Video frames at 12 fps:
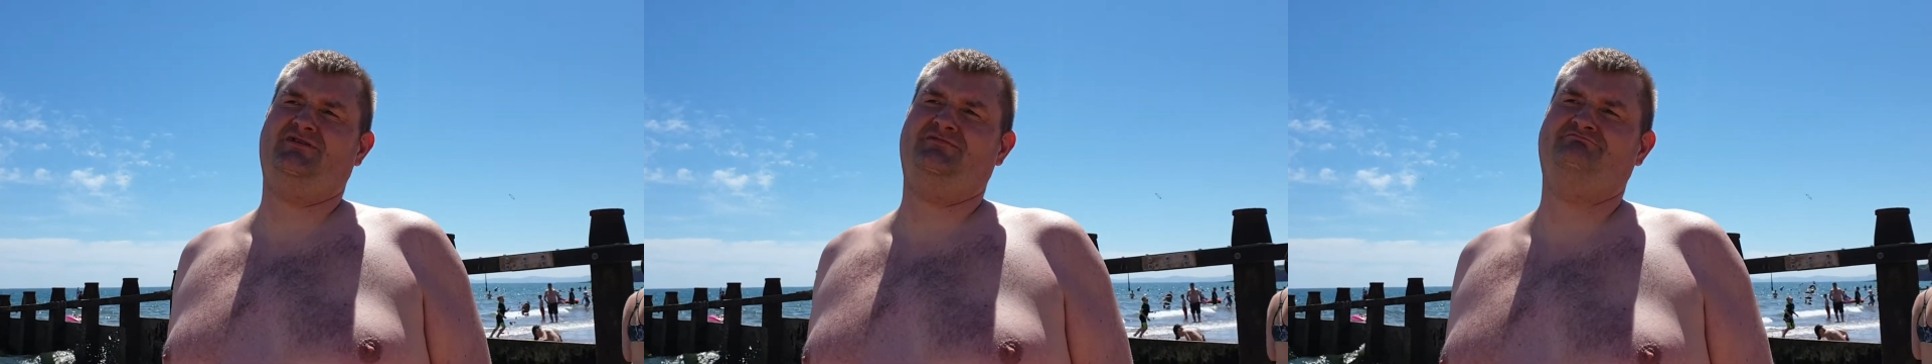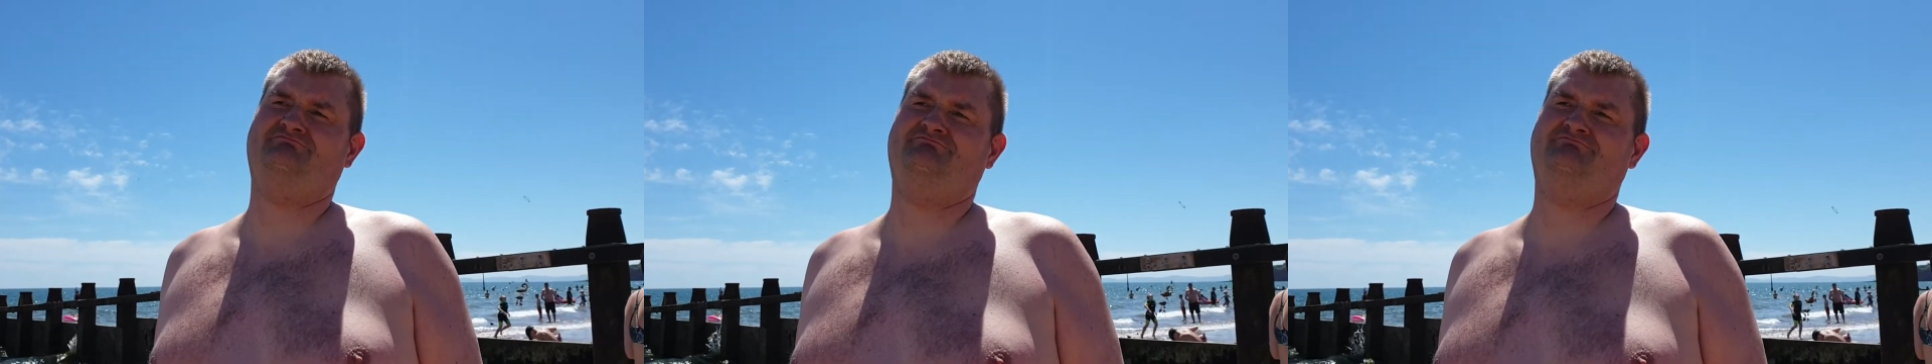Oh,
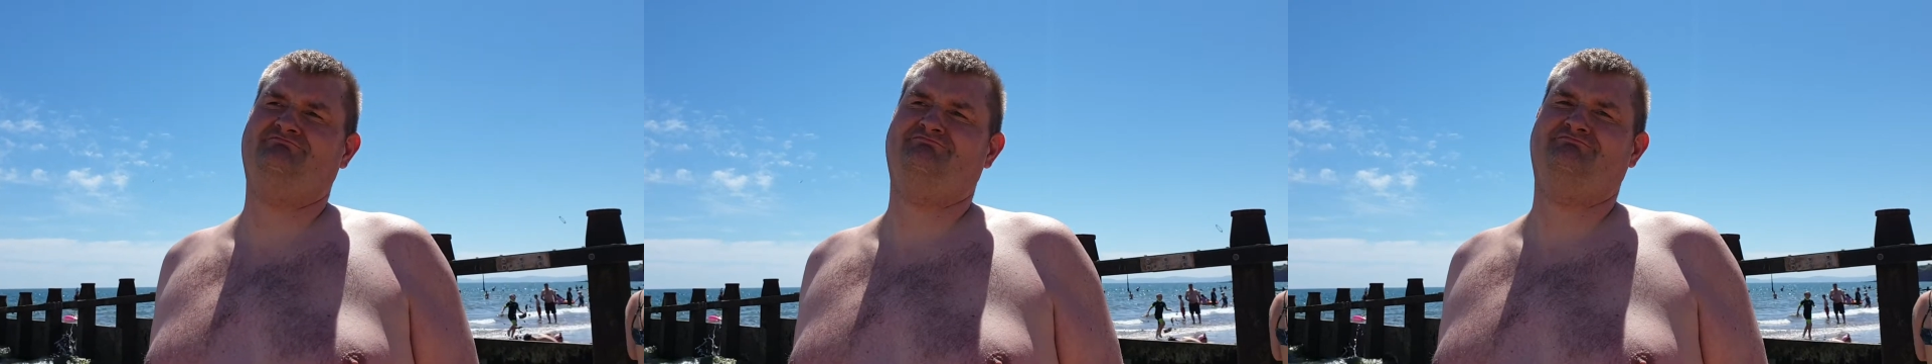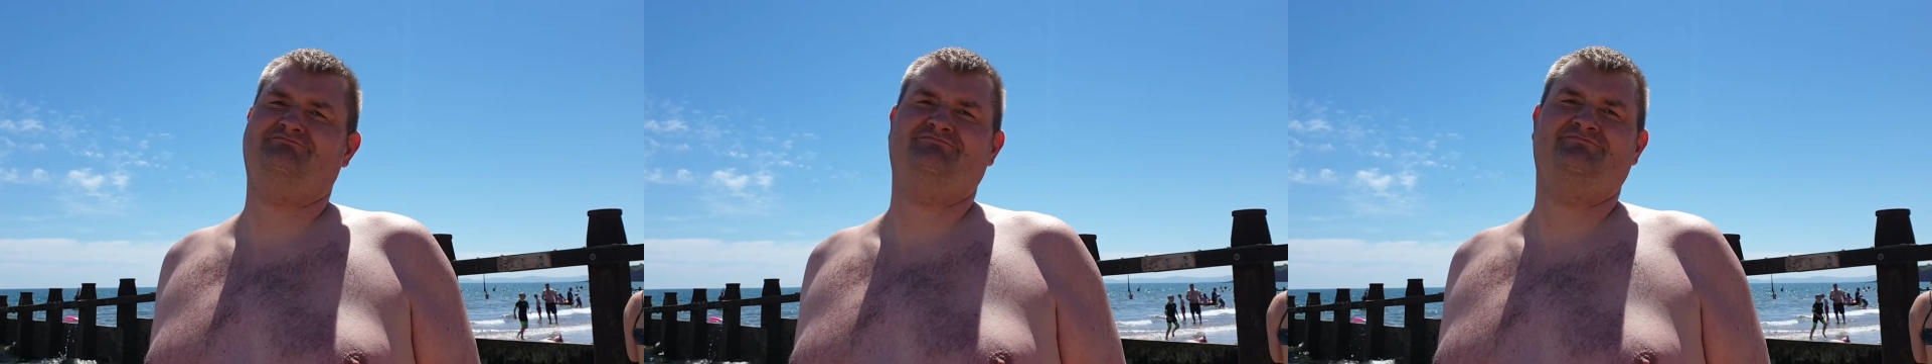do you?
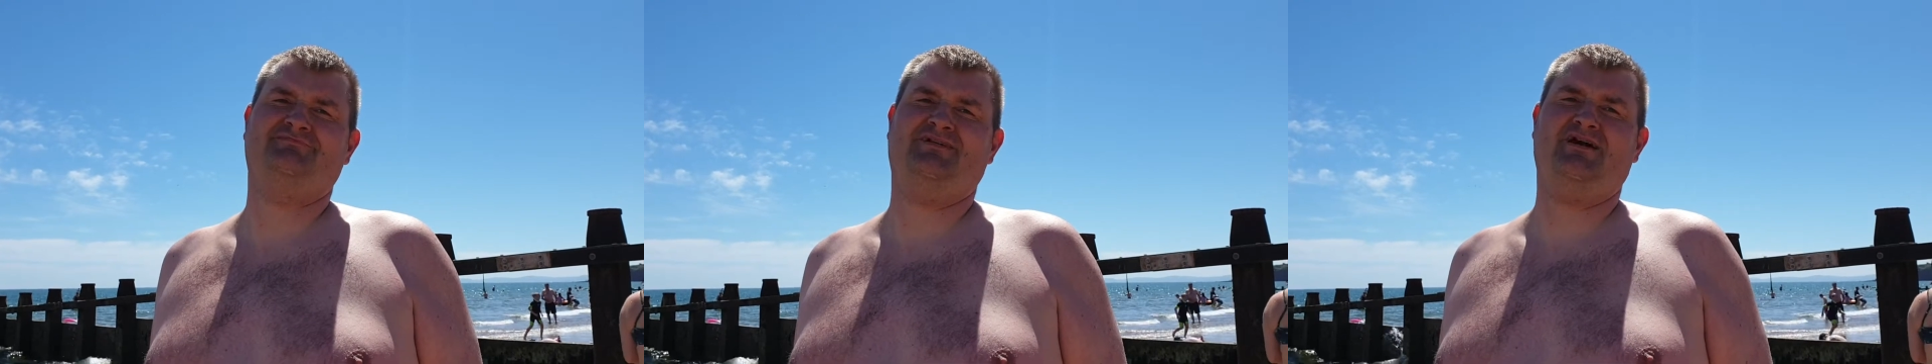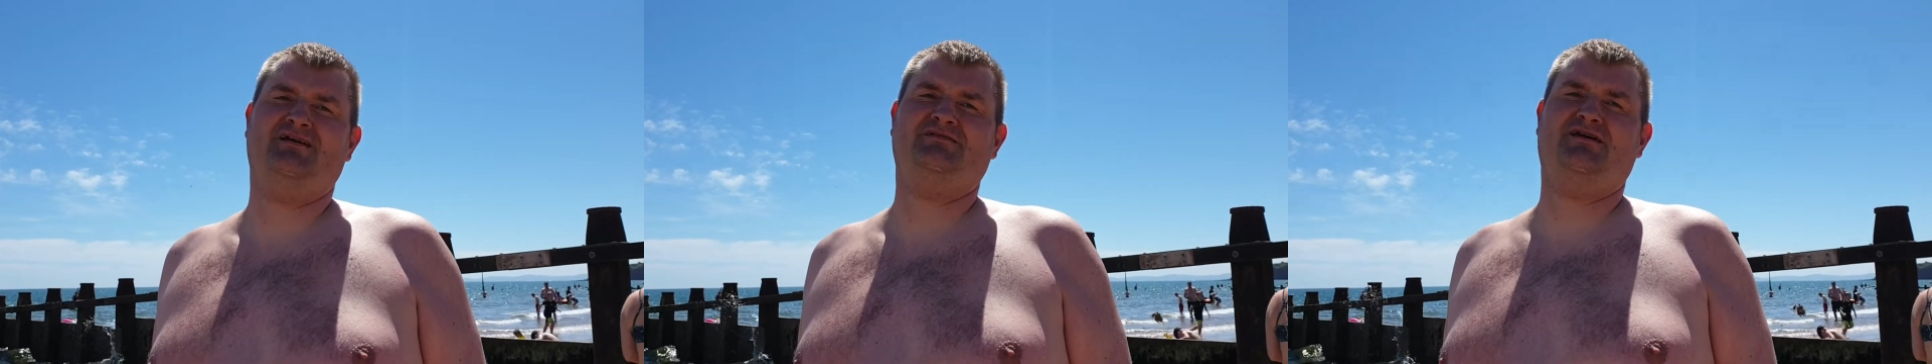
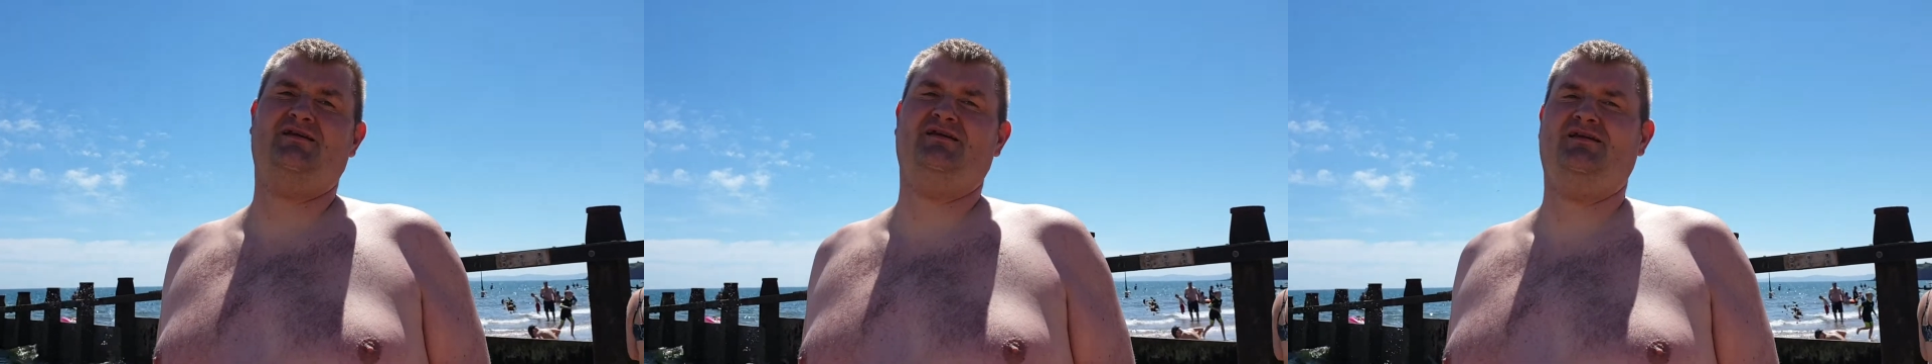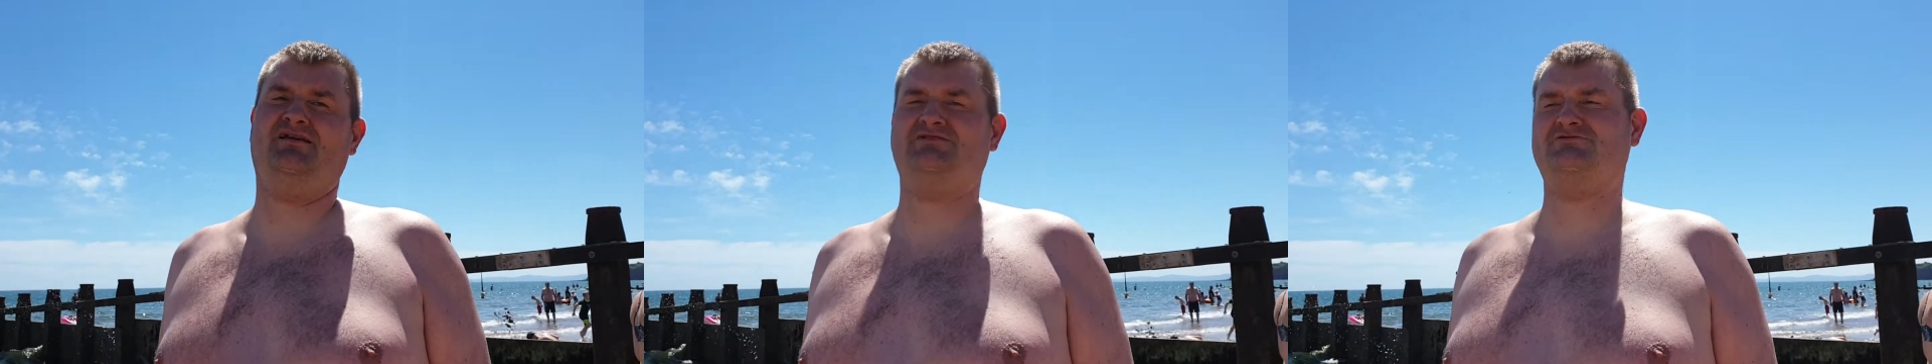
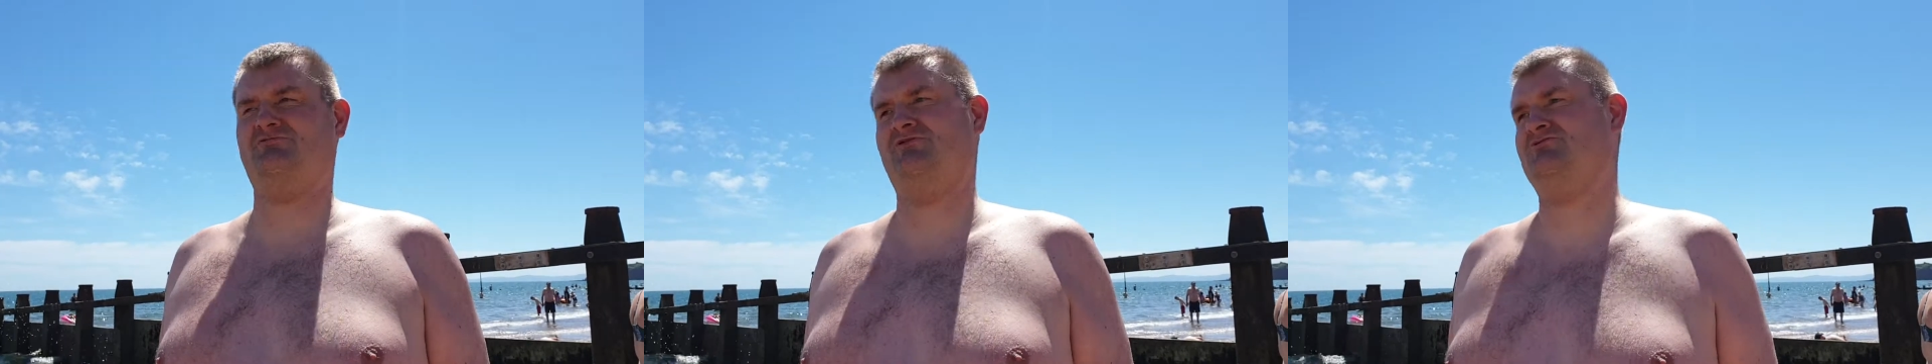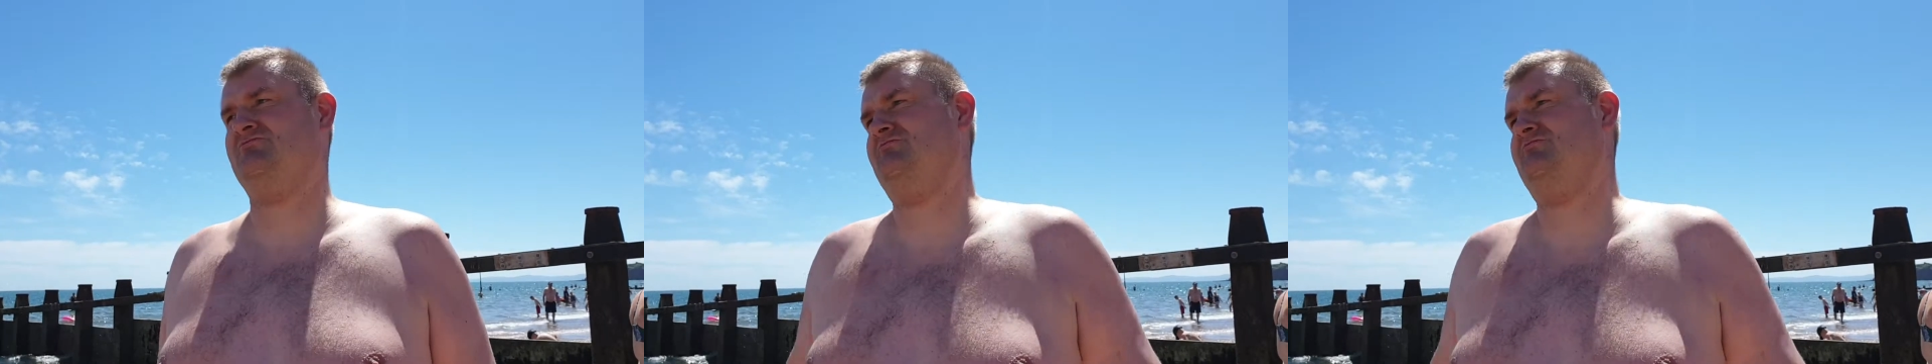Oh. Like